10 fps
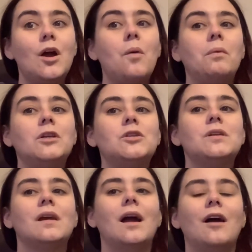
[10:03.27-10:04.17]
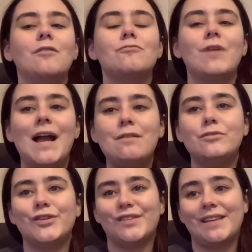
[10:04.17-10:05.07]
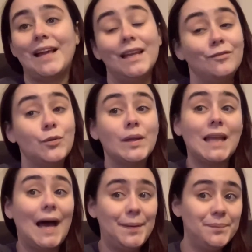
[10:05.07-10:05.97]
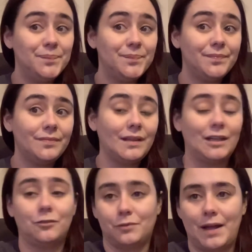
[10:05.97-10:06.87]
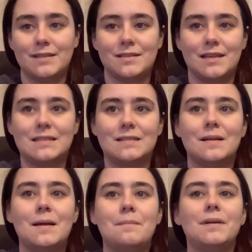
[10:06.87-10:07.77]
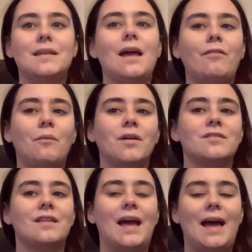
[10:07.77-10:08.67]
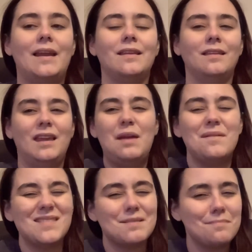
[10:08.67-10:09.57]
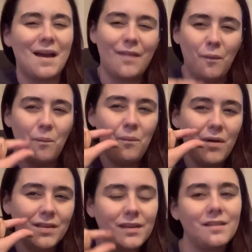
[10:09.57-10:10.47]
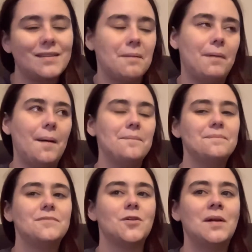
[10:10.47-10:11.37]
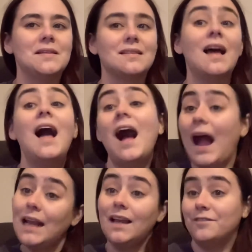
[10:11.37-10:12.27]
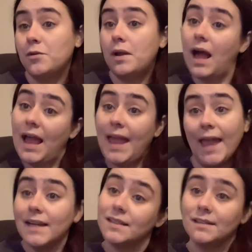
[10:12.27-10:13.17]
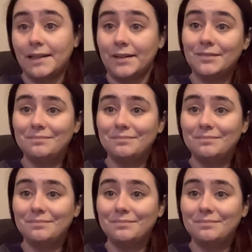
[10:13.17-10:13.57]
Which Ryan would just say, I love you a lot. That's what Ryan says. But Devin wants to add, he wants to have that one little step up. So he says, I love you a lot and a little.